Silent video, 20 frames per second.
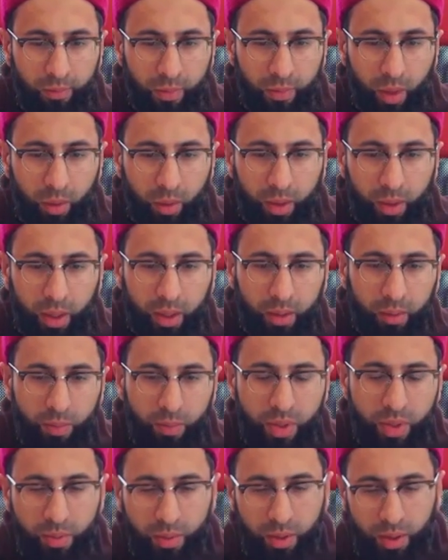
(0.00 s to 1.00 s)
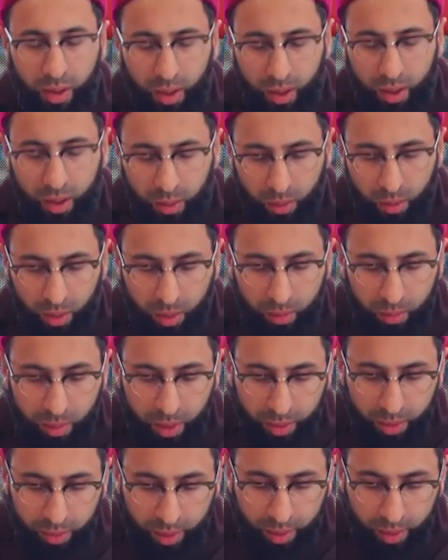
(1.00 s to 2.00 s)
Okay, Bismillahir
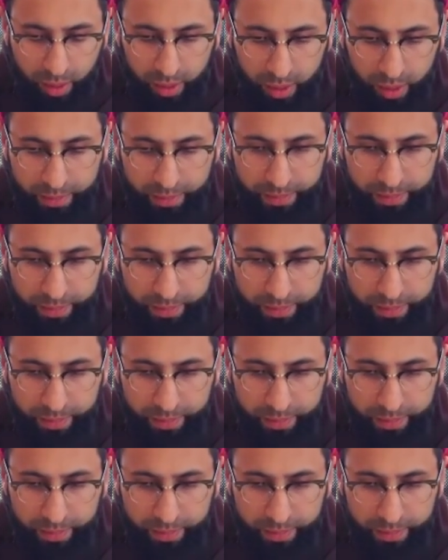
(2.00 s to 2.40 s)
Rahmanir Rahim.